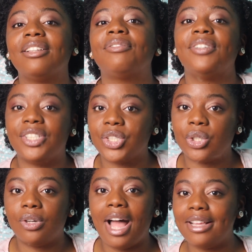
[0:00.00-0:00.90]
the
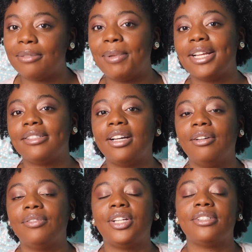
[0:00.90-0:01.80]
physical aspect
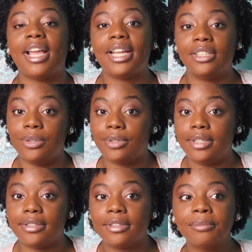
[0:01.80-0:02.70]
of their
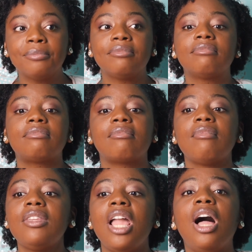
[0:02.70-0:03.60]
diagnosis?
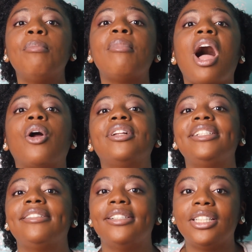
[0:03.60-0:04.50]
How are
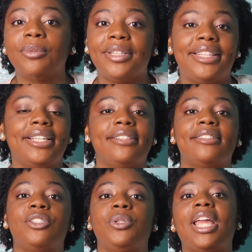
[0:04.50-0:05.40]
they dealing with
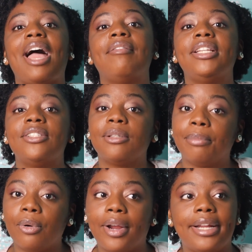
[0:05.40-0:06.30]
this? Do they have any
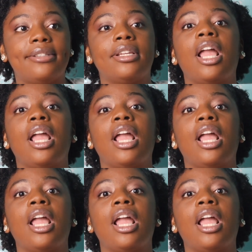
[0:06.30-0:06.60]
support?